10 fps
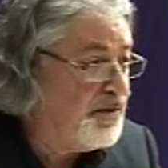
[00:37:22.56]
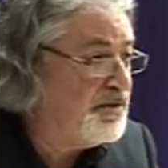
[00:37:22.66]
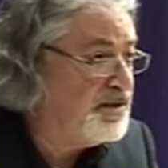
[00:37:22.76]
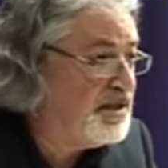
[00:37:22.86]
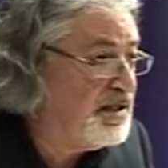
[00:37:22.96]

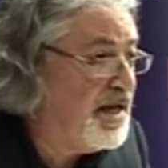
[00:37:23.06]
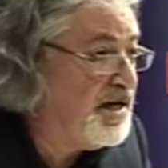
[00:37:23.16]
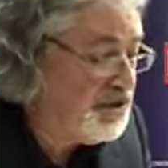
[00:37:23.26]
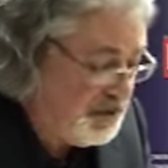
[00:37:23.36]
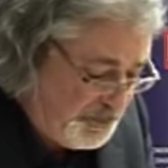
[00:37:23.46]
both the
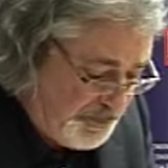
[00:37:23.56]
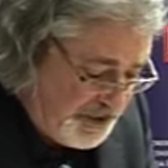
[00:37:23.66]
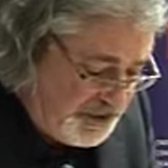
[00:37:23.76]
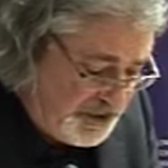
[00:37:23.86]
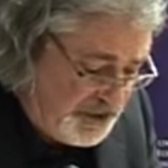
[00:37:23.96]
selection
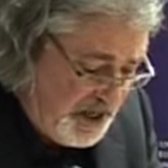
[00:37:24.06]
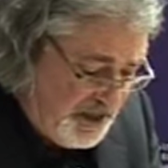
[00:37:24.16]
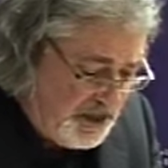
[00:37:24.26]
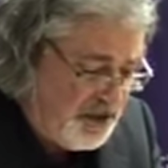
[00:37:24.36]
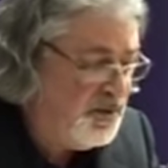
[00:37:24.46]
pressures
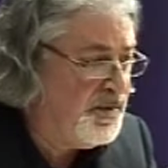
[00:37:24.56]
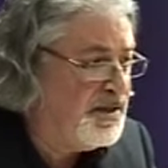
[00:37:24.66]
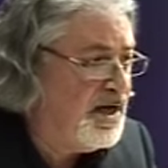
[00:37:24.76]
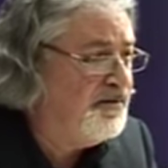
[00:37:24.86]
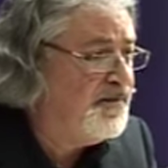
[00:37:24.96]
that
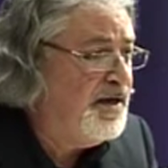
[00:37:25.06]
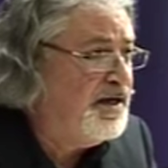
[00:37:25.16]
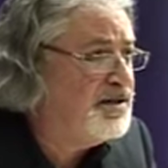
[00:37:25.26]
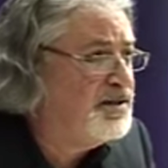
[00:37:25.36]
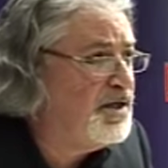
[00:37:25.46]
human life
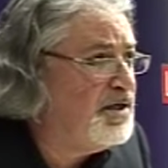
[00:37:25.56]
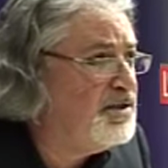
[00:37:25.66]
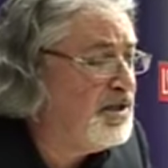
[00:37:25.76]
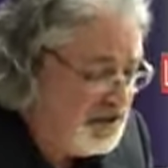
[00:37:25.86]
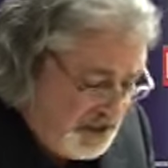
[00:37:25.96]

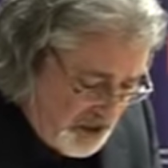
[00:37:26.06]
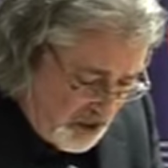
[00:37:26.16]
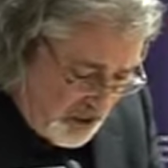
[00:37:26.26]
exerted